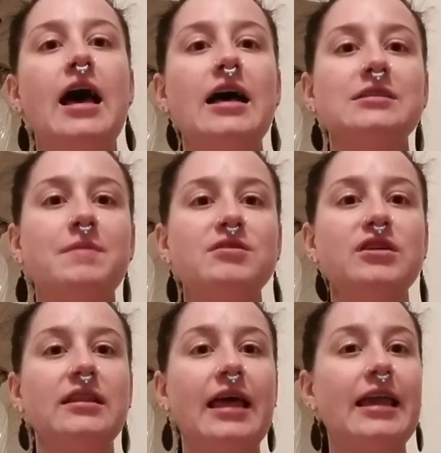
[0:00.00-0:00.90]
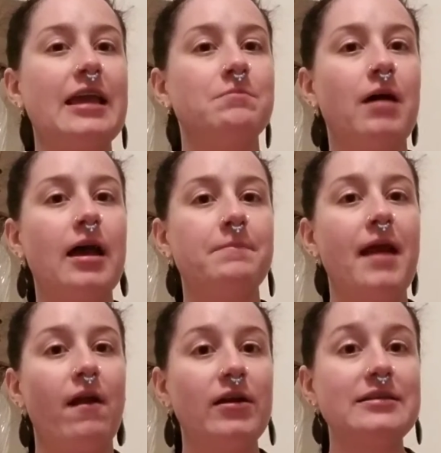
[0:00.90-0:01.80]
especially like in my
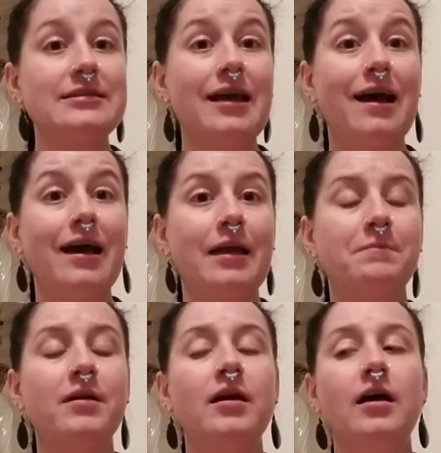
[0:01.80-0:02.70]
parents' time,